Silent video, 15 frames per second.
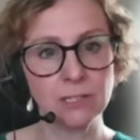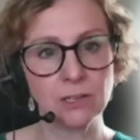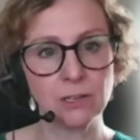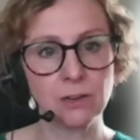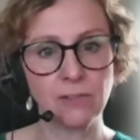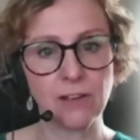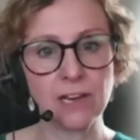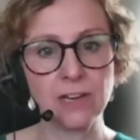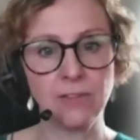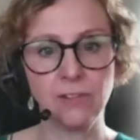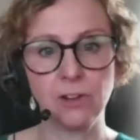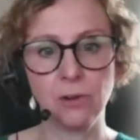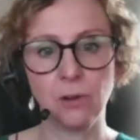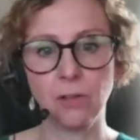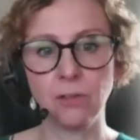I don't know if any of
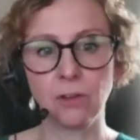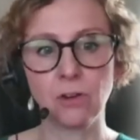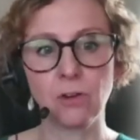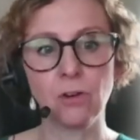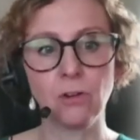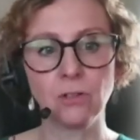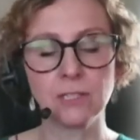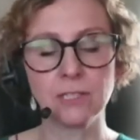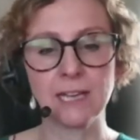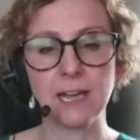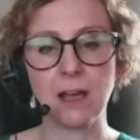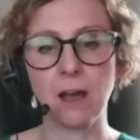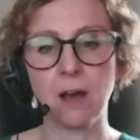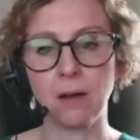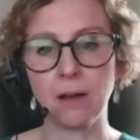you on the call
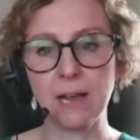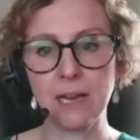today are